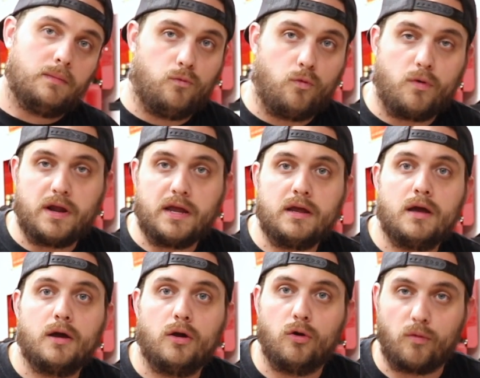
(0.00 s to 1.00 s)

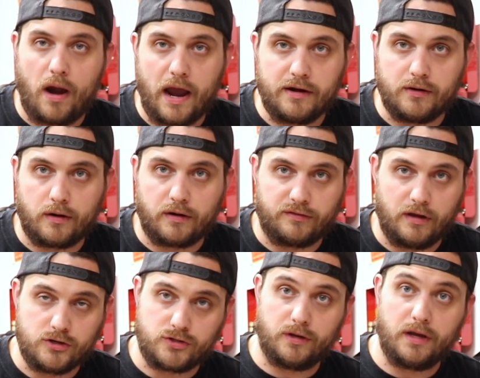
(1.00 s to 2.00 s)
ring grinder
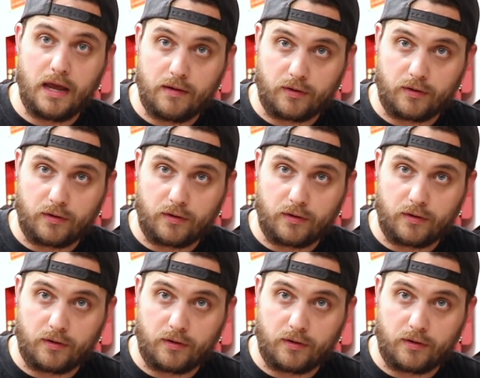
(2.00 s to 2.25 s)
essentially,